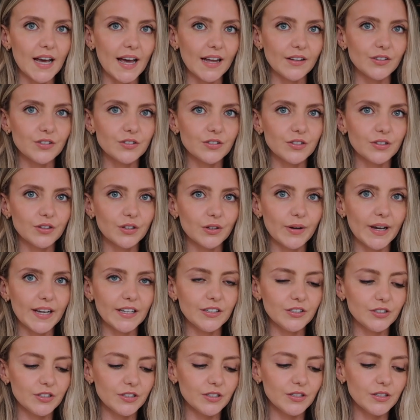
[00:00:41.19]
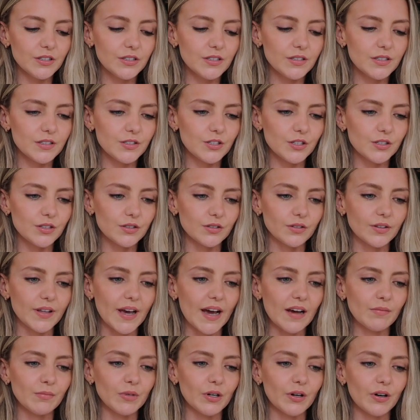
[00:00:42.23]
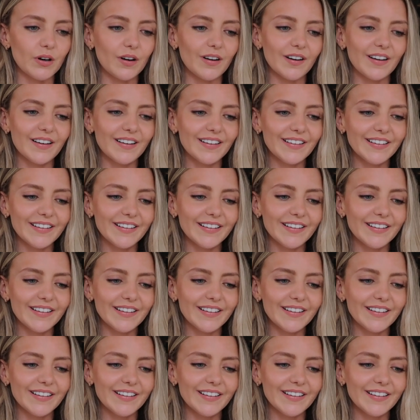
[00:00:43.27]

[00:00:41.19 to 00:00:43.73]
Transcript: answering the questions, just so that I'm not